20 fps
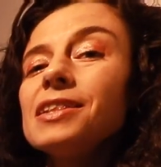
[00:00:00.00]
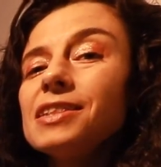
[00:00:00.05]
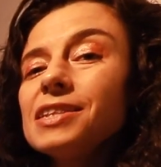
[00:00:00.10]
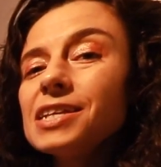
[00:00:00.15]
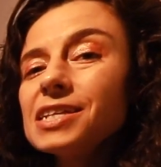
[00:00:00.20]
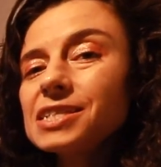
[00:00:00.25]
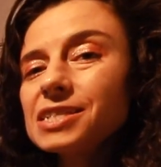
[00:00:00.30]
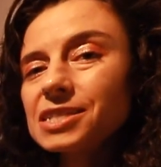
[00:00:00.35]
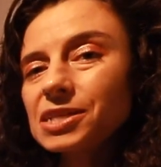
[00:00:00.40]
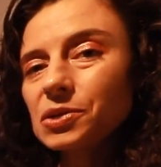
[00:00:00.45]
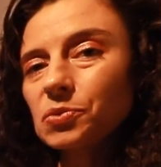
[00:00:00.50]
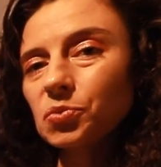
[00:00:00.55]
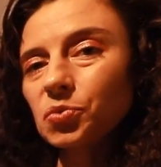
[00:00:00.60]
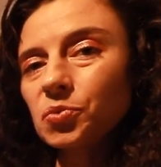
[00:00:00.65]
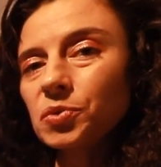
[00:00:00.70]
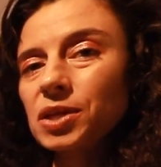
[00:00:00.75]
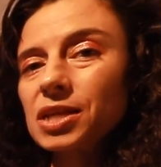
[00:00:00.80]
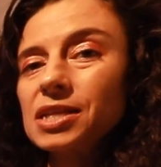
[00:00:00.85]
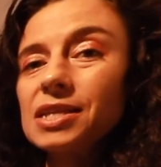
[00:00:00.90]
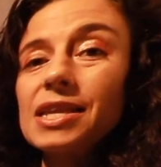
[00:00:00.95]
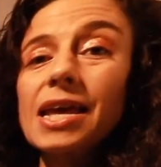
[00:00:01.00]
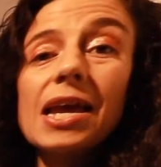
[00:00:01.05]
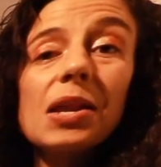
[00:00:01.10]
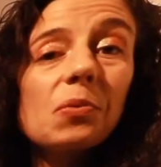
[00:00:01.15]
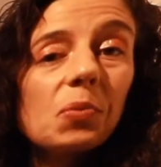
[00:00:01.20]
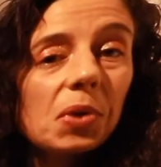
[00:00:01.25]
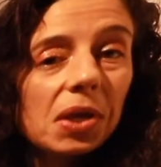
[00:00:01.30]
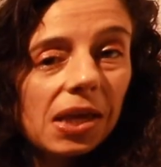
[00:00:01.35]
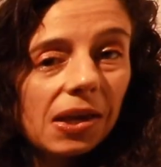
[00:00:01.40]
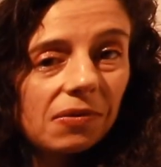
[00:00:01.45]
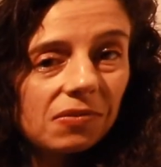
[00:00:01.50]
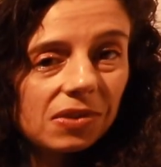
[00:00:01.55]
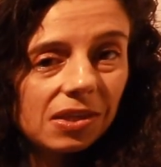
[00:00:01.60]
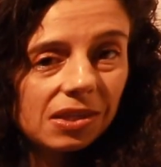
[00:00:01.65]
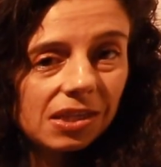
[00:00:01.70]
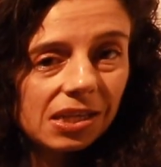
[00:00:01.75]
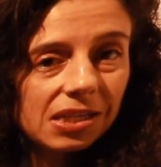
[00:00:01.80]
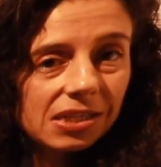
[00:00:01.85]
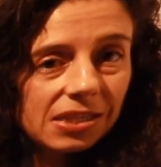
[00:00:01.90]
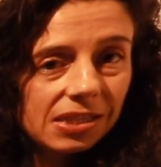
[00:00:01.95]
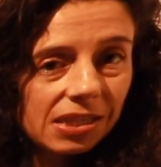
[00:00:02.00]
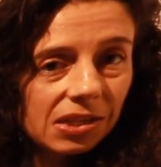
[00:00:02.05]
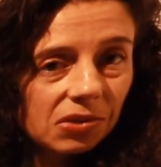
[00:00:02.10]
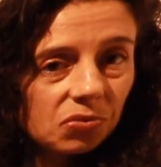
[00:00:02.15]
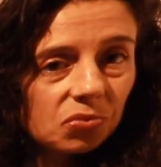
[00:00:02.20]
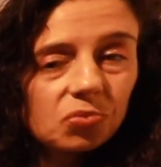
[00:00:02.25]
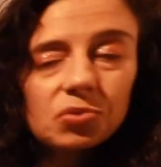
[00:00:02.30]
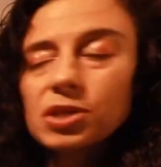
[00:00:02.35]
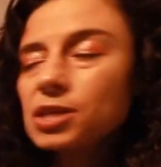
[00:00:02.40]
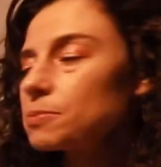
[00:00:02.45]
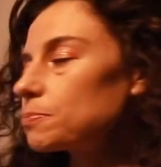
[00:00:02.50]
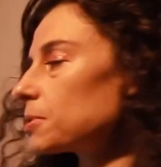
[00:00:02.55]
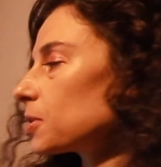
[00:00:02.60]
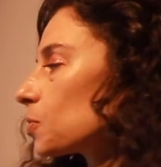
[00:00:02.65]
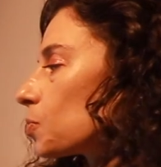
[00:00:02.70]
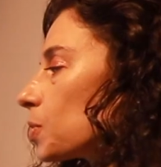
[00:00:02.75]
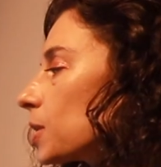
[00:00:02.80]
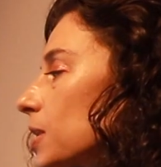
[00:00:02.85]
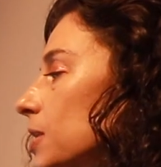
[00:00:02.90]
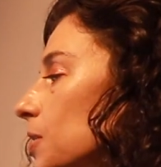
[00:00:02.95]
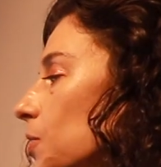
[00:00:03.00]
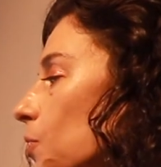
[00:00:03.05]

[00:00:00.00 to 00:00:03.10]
dyssynchrony. Then we have the dyssynchrony between